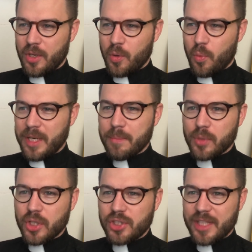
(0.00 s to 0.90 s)
What
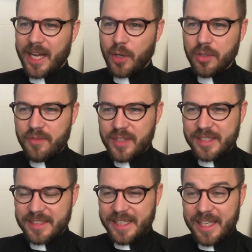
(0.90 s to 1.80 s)
emerged out of
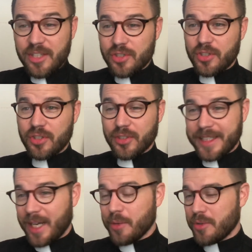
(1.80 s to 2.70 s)
this internal
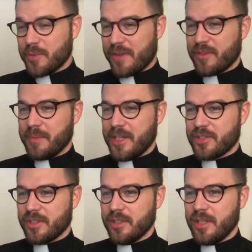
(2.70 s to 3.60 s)

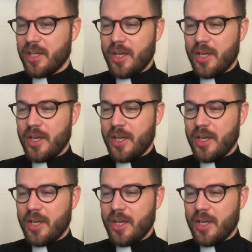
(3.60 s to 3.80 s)
counter-reformation